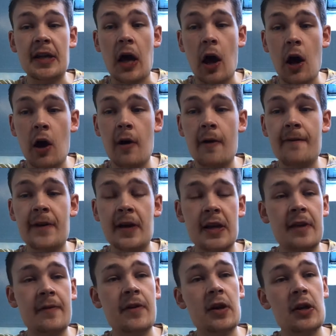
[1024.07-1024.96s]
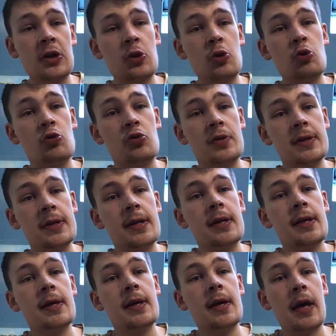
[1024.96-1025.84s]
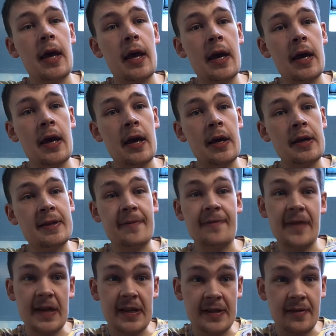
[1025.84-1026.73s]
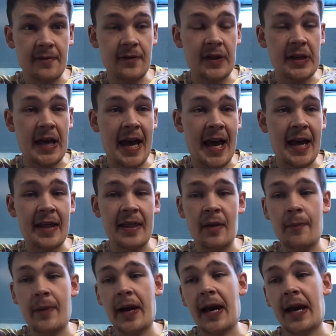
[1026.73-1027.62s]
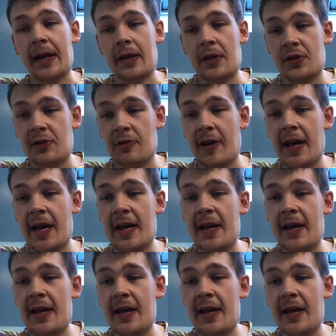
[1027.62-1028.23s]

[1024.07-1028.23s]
United are very good defensively at the back.